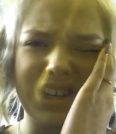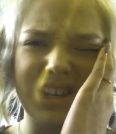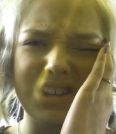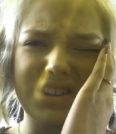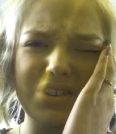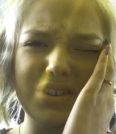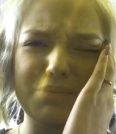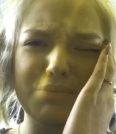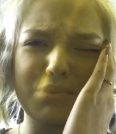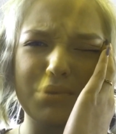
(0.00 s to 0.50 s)
I
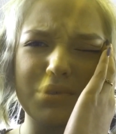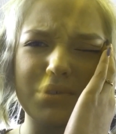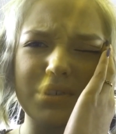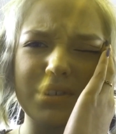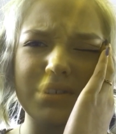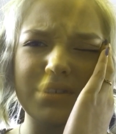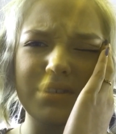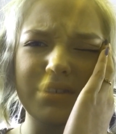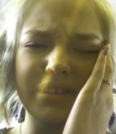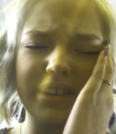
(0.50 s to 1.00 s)
just
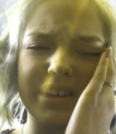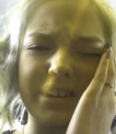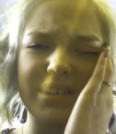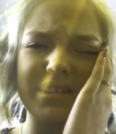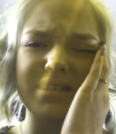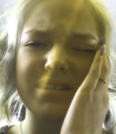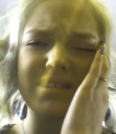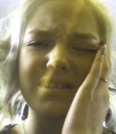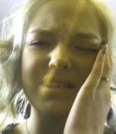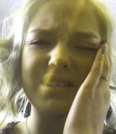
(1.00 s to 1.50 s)
poured
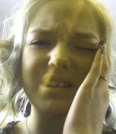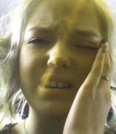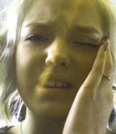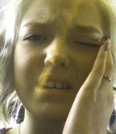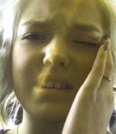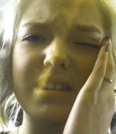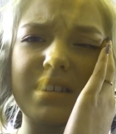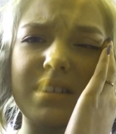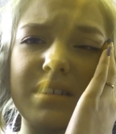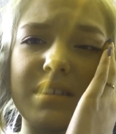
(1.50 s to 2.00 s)
like
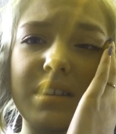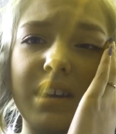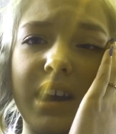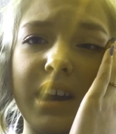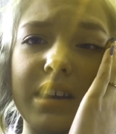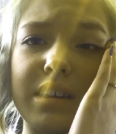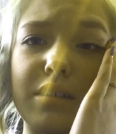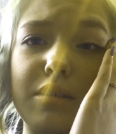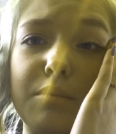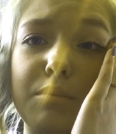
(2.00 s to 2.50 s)
an
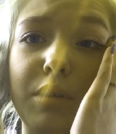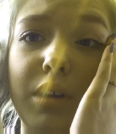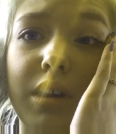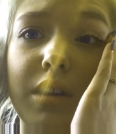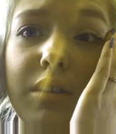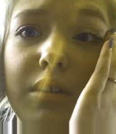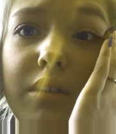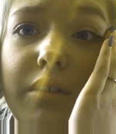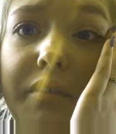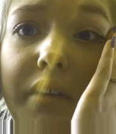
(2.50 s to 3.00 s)
entire
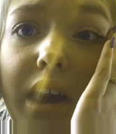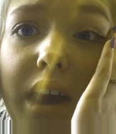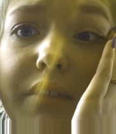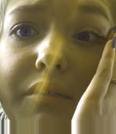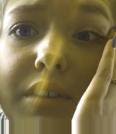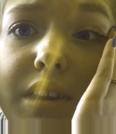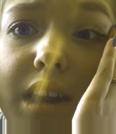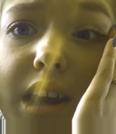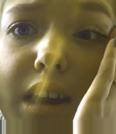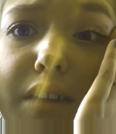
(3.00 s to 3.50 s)
bottle of
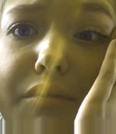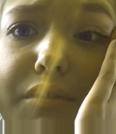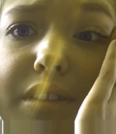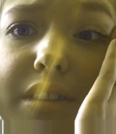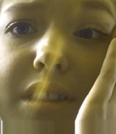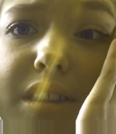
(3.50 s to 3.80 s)
half and half in